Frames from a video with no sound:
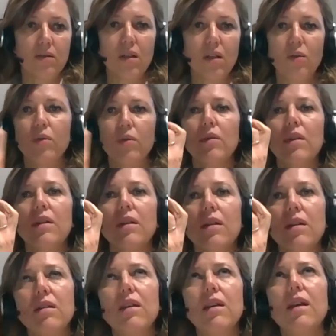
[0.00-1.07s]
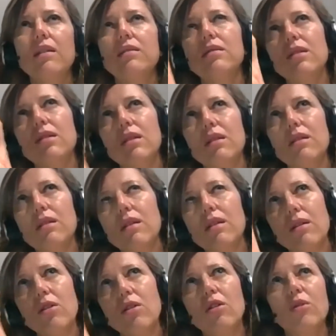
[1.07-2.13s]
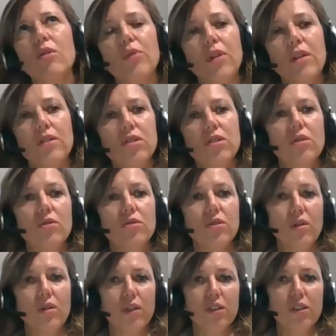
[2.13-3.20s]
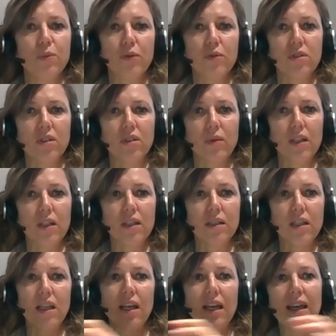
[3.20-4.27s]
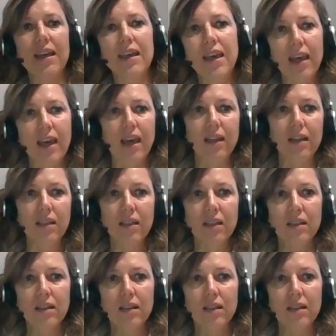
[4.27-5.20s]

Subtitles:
So Chiesi, corporate social responsibility. Again,